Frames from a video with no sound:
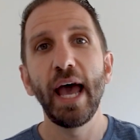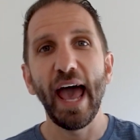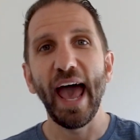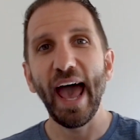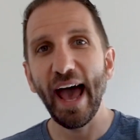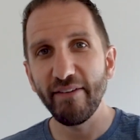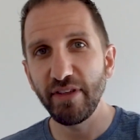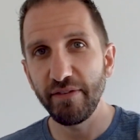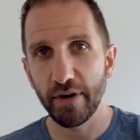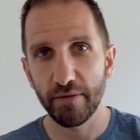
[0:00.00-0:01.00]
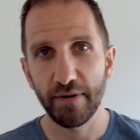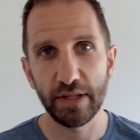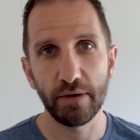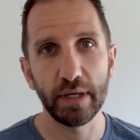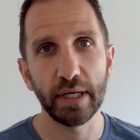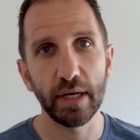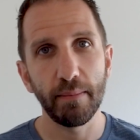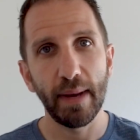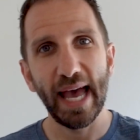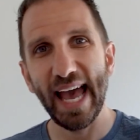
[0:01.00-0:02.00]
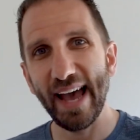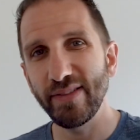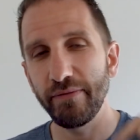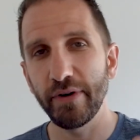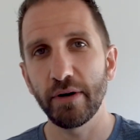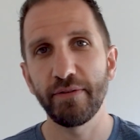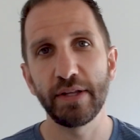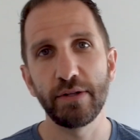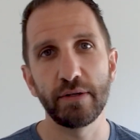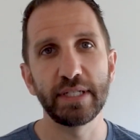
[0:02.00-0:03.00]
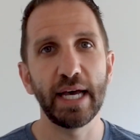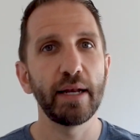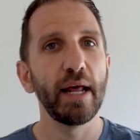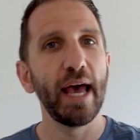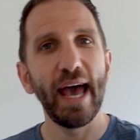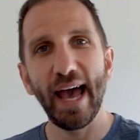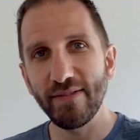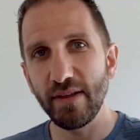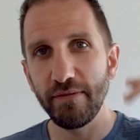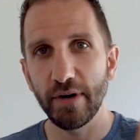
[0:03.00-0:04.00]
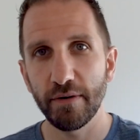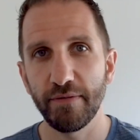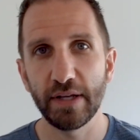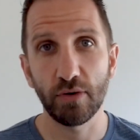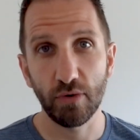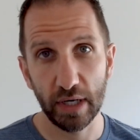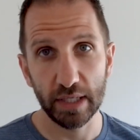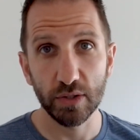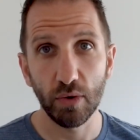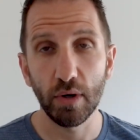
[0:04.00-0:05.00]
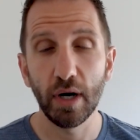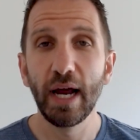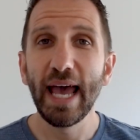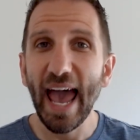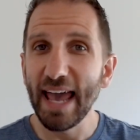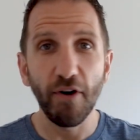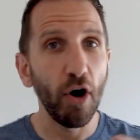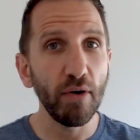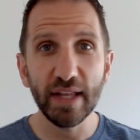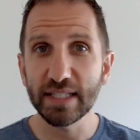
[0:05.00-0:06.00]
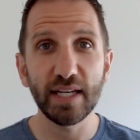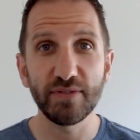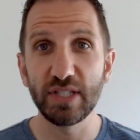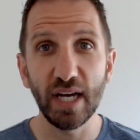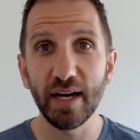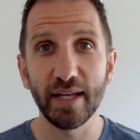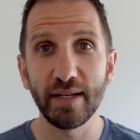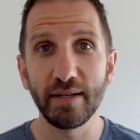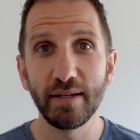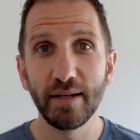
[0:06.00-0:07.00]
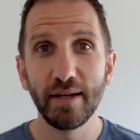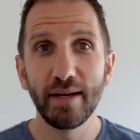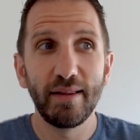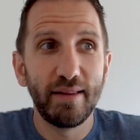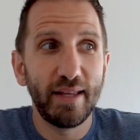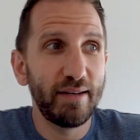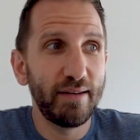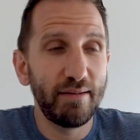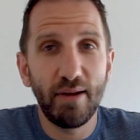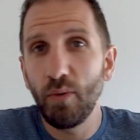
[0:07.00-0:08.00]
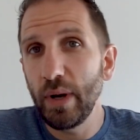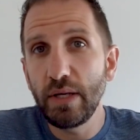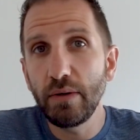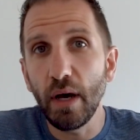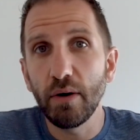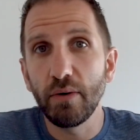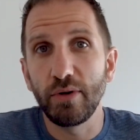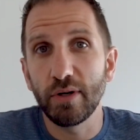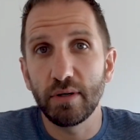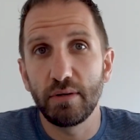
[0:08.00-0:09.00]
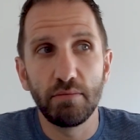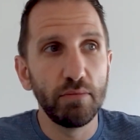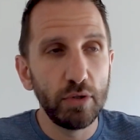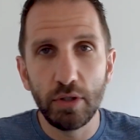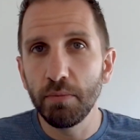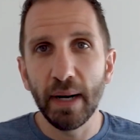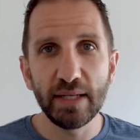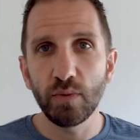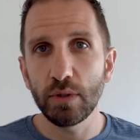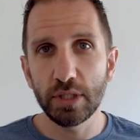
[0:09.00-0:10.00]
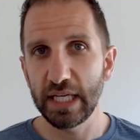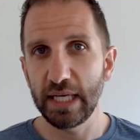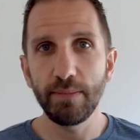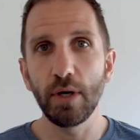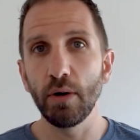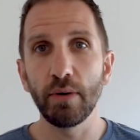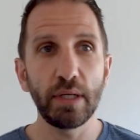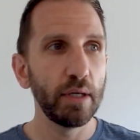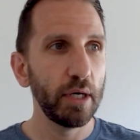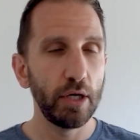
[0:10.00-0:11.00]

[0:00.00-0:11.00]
Have they verified their income? Have they verified their debt? Have they verified their credit score? If all that stuff's done, then away you go. You're, you might as well just keep going.